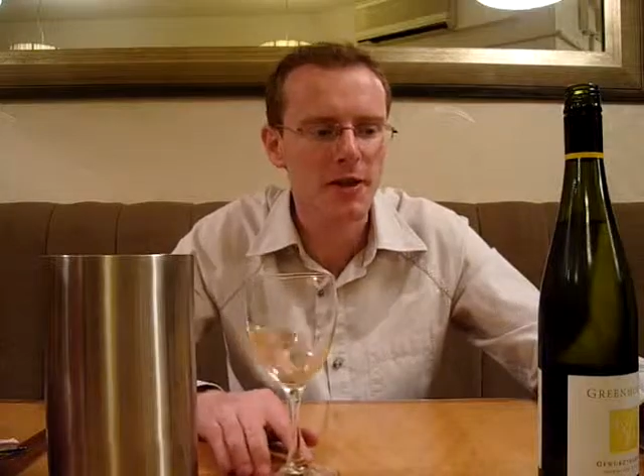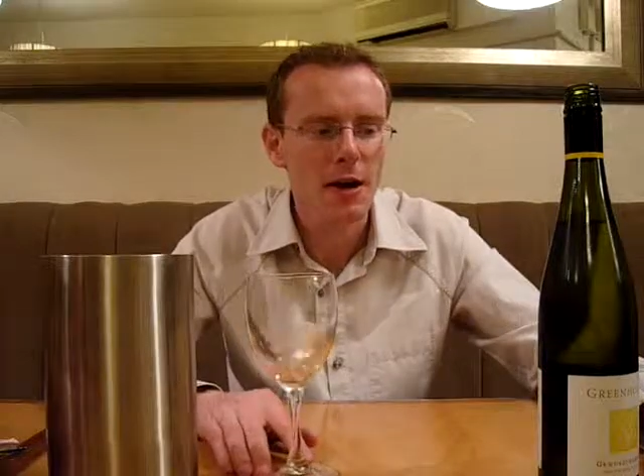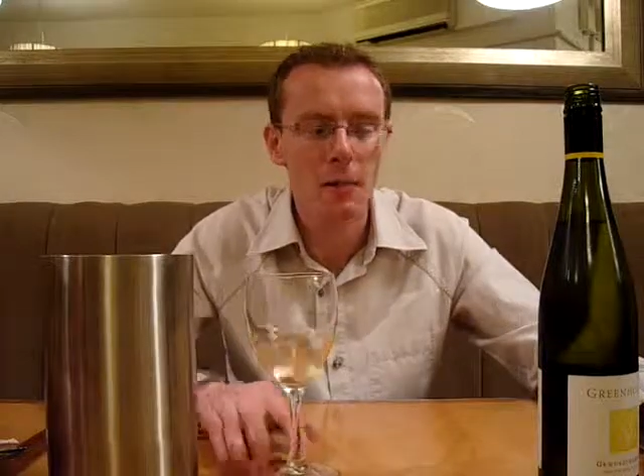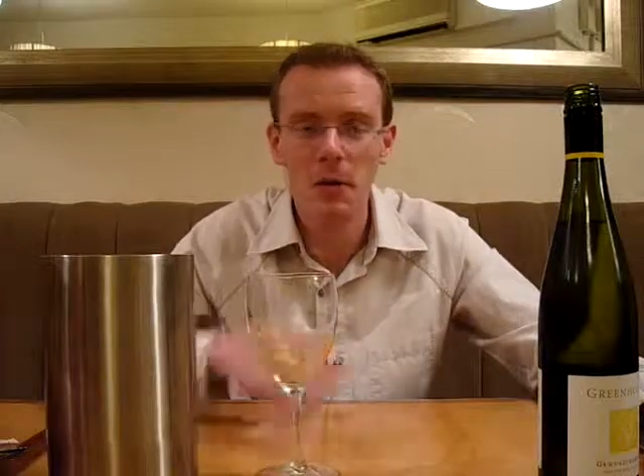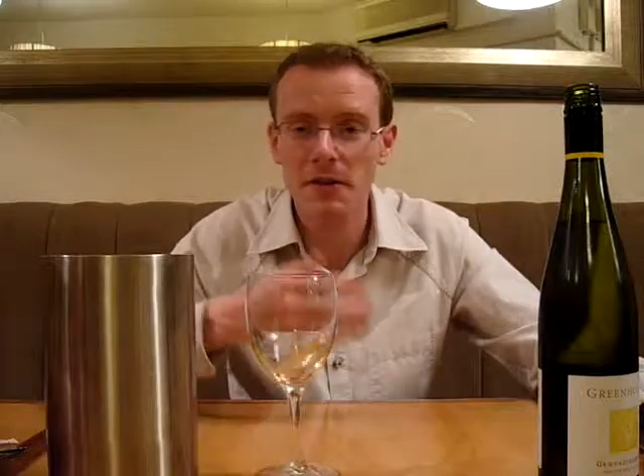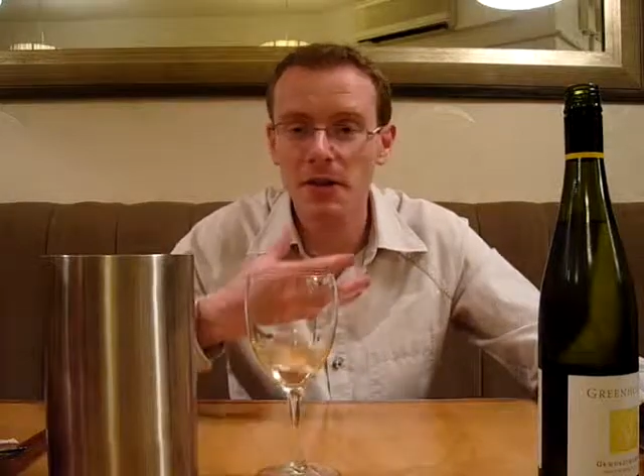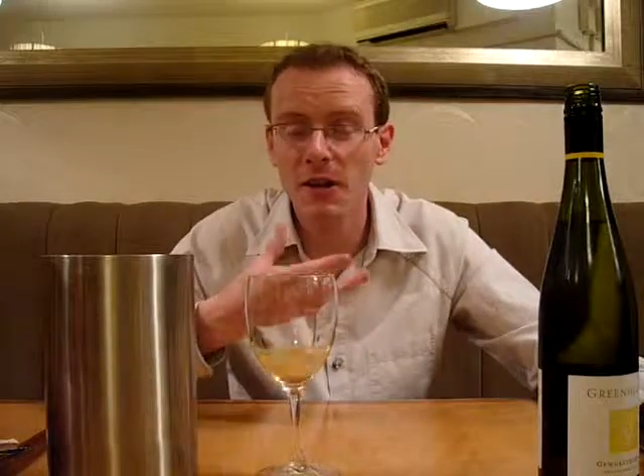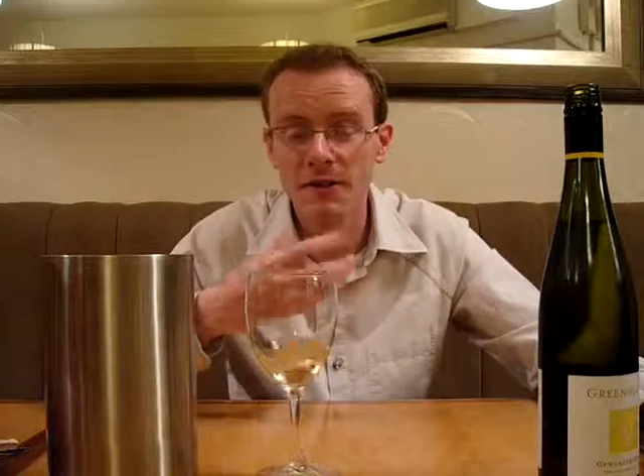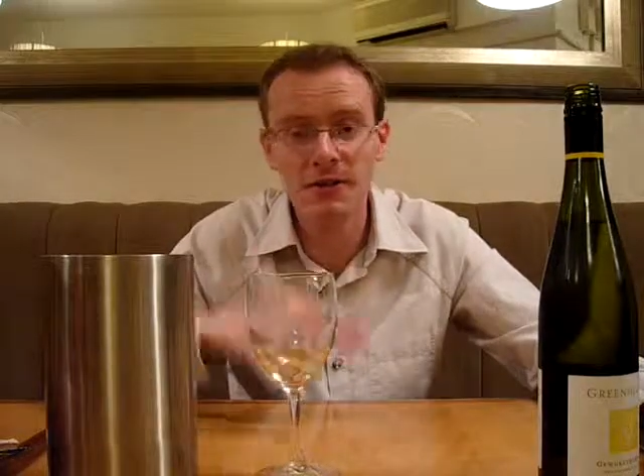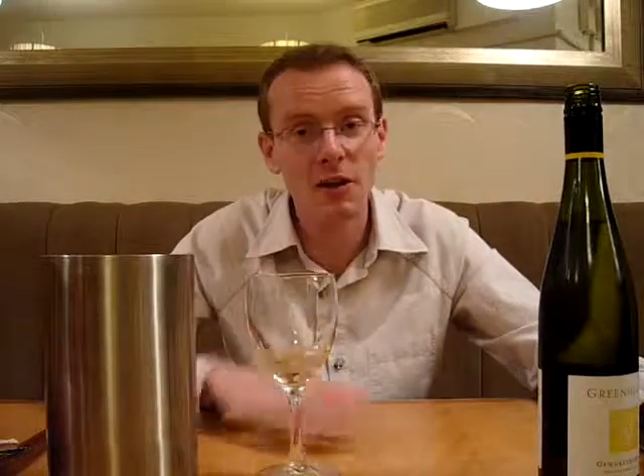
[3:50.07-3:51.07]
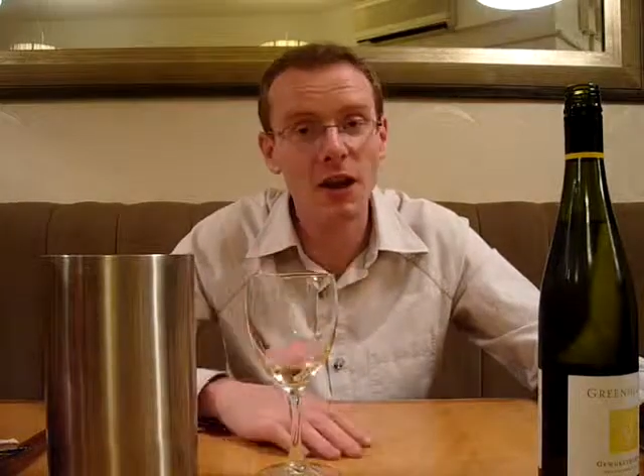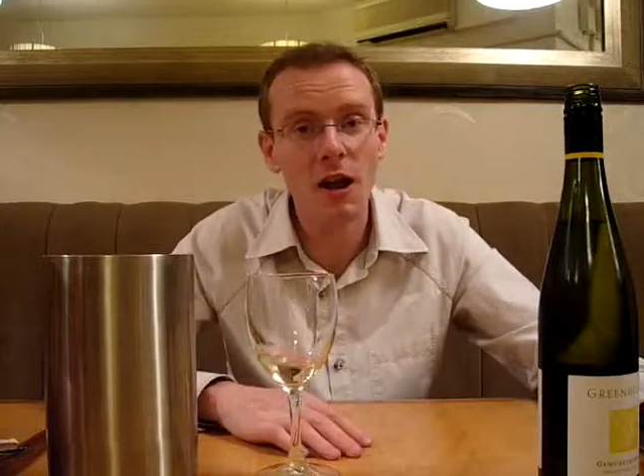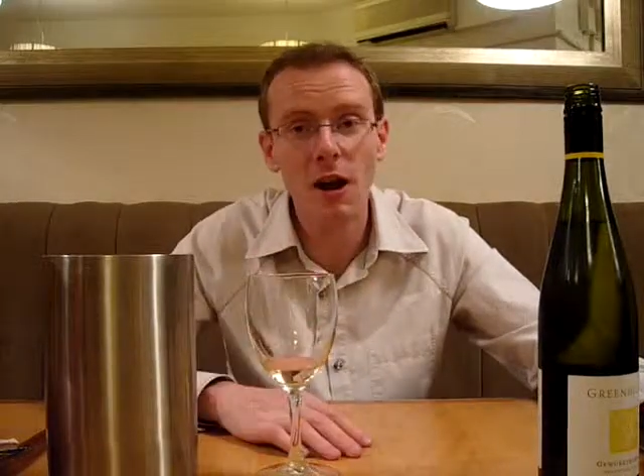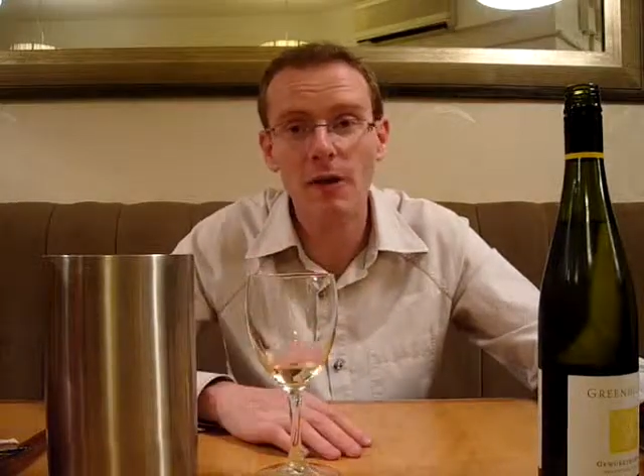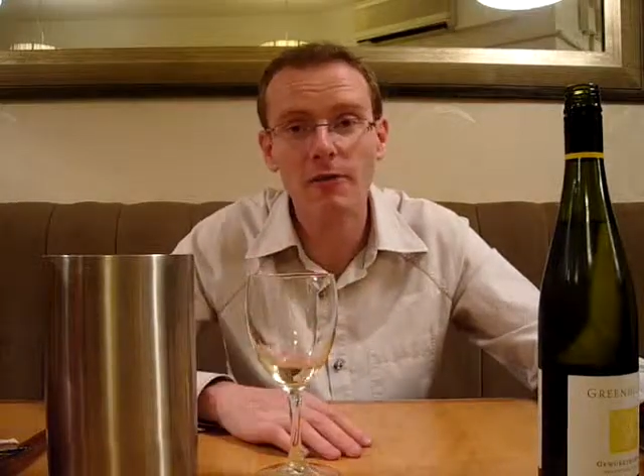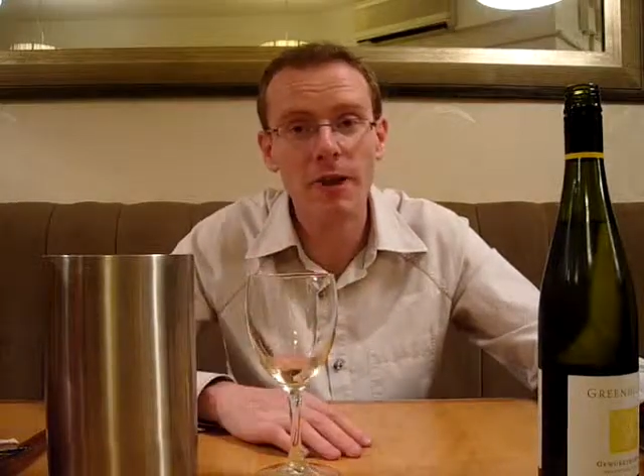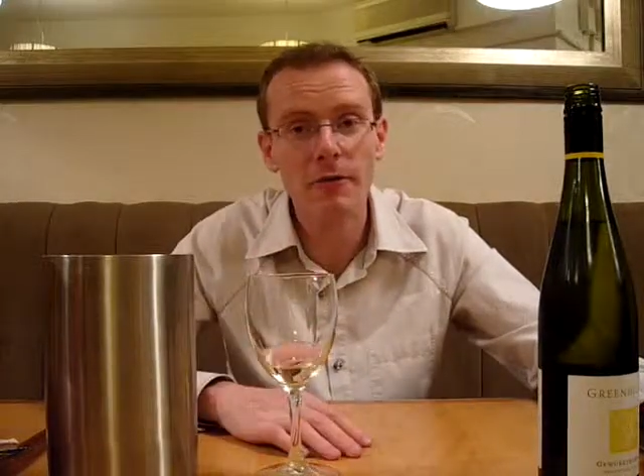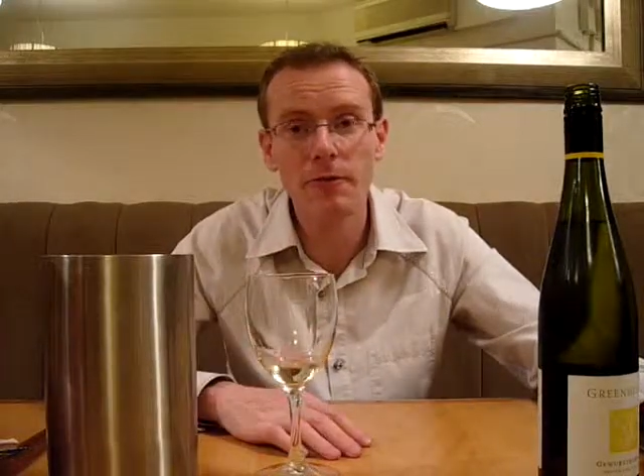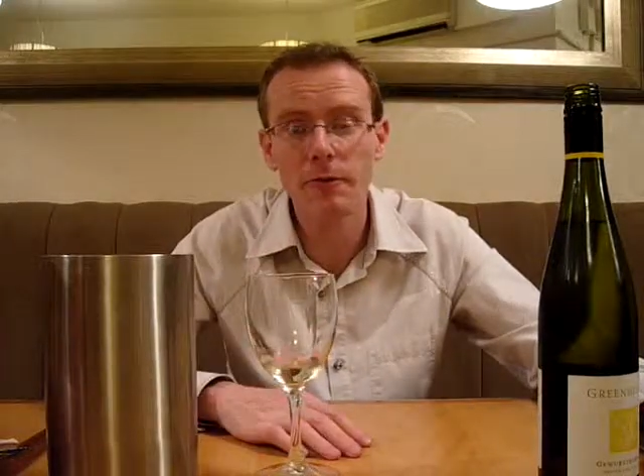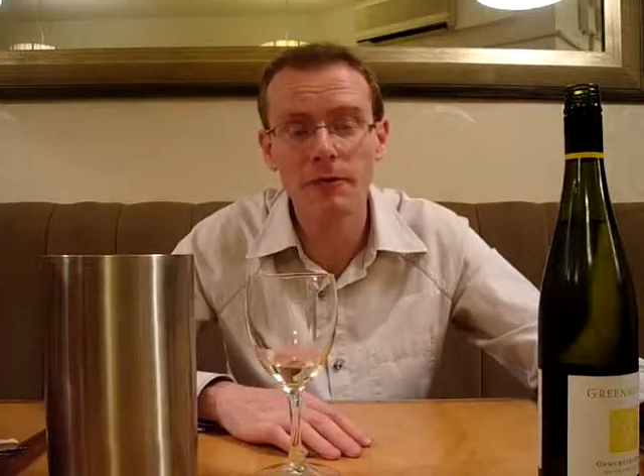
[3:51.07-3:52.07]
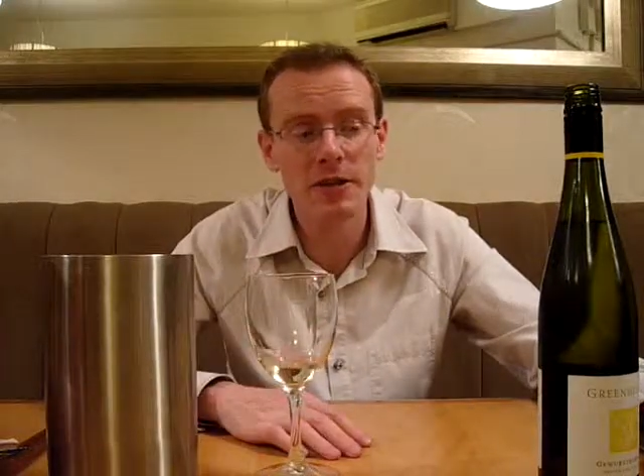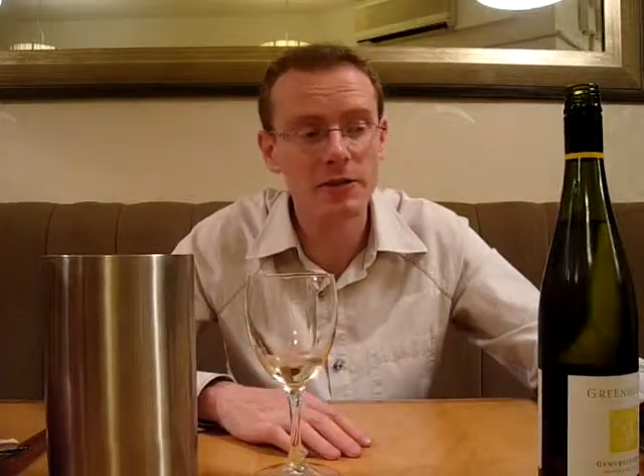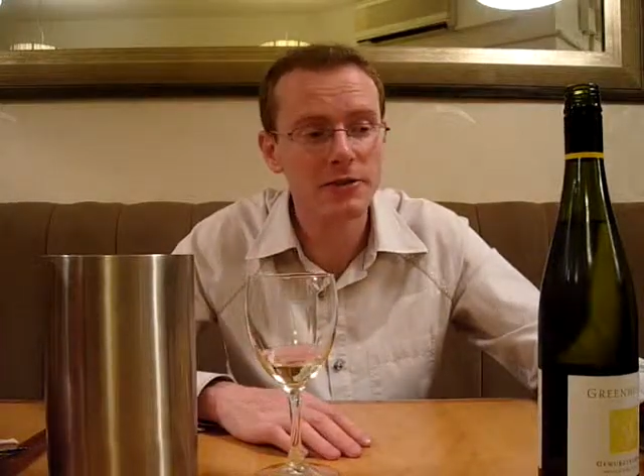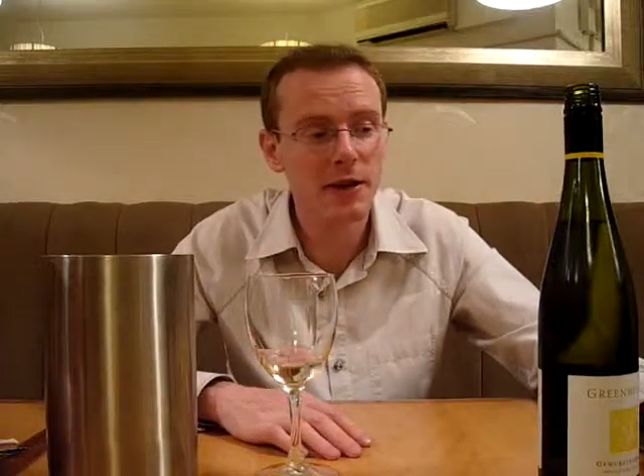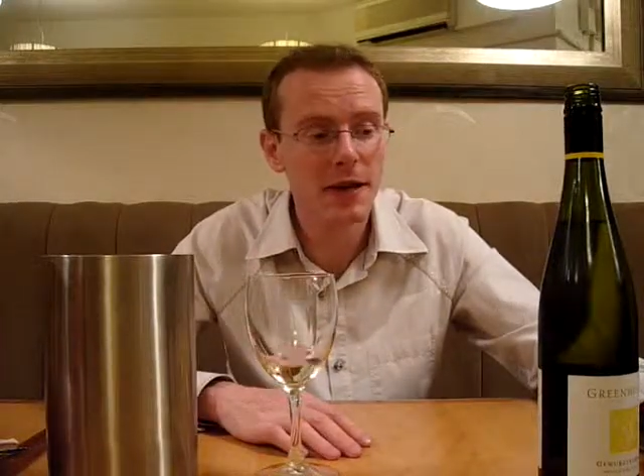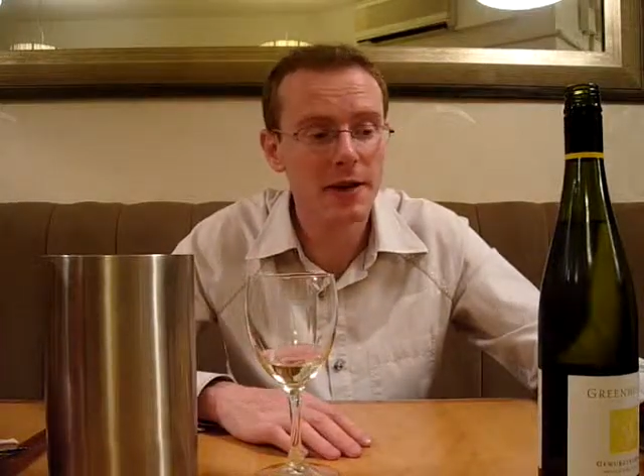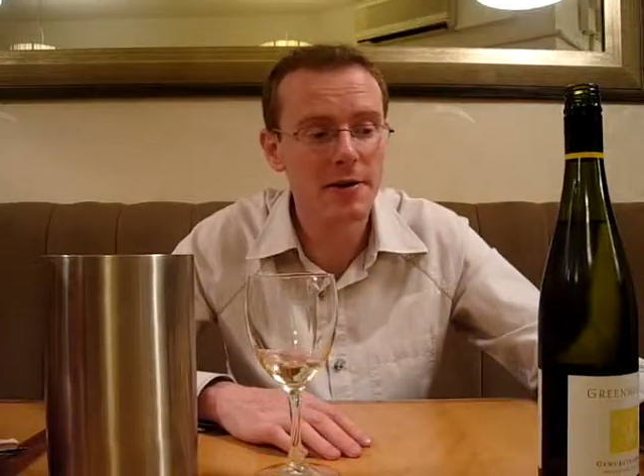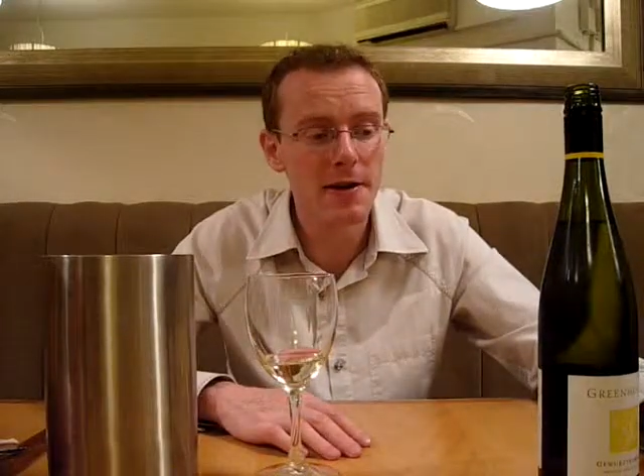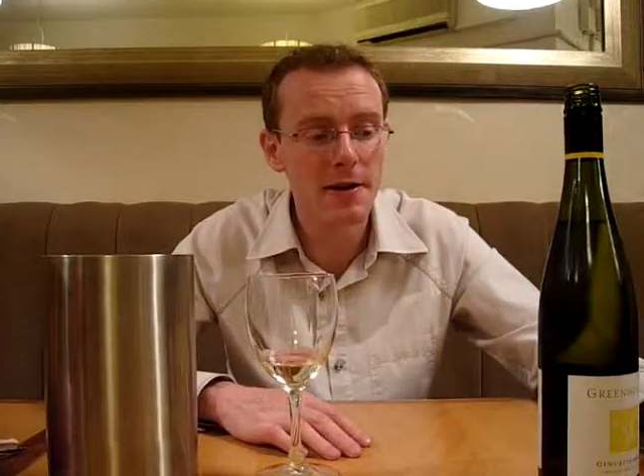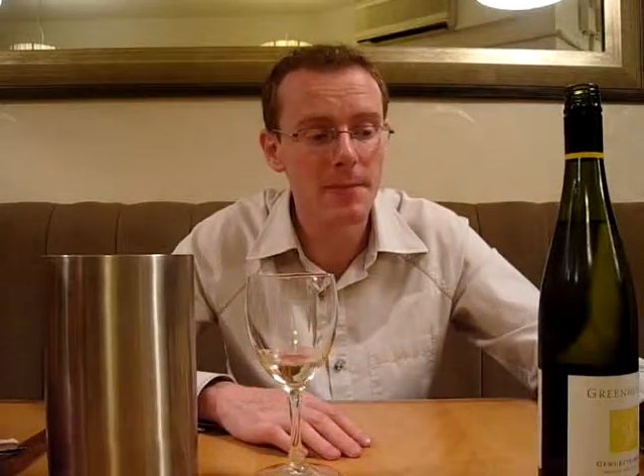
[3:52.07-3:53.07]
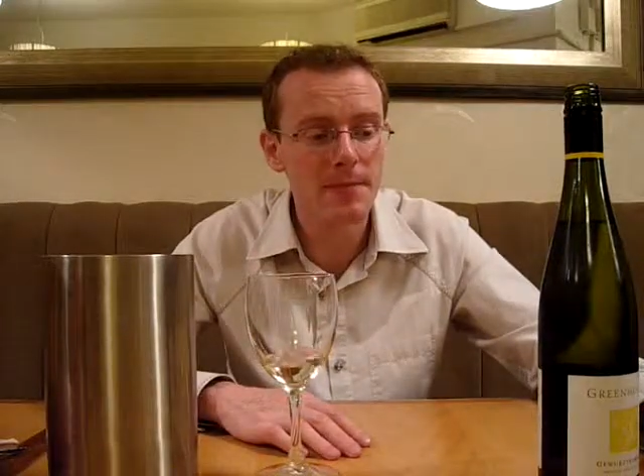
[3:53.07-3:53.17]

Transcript: but it's a li- still a long flavorful finish and um,